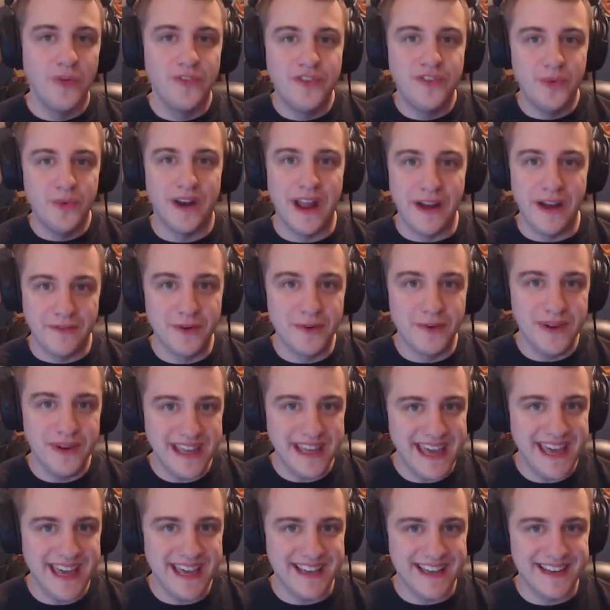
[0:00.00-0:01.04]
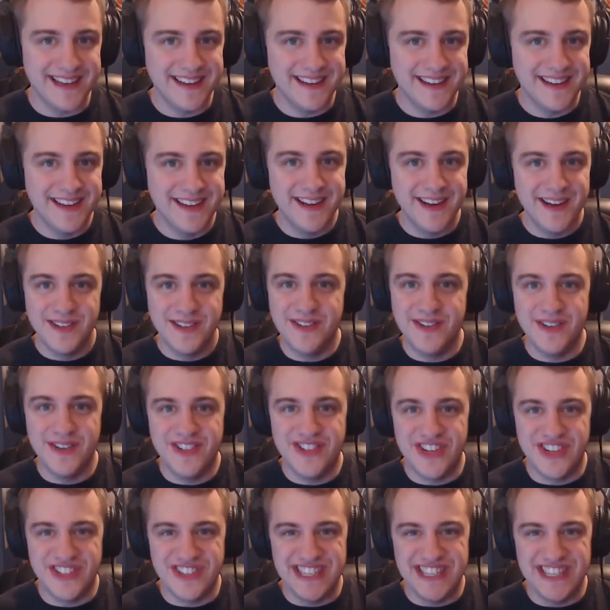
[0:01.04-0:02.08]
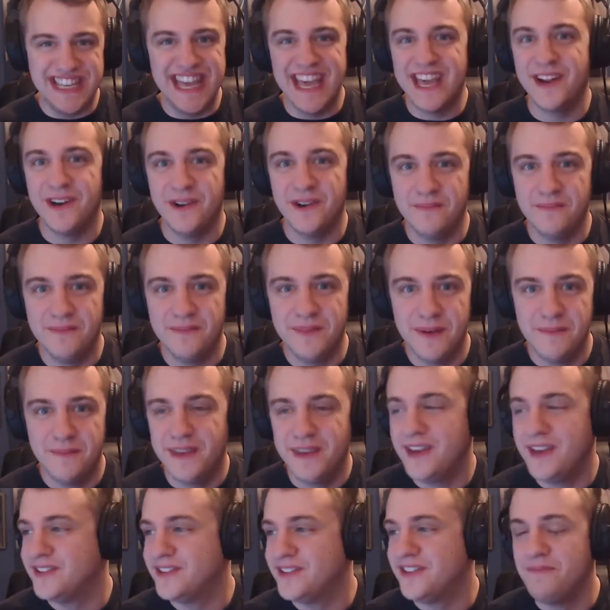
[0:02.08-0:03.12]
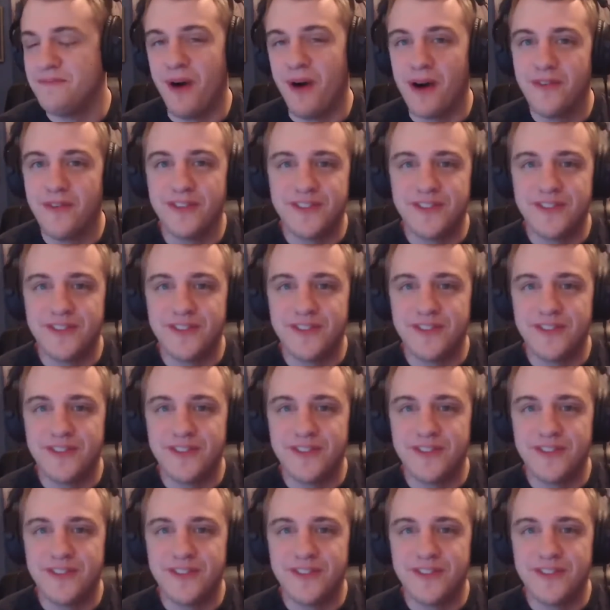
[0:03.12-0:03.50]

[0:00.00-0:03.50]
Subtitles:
do whatever we can to just get them. Because if Marvel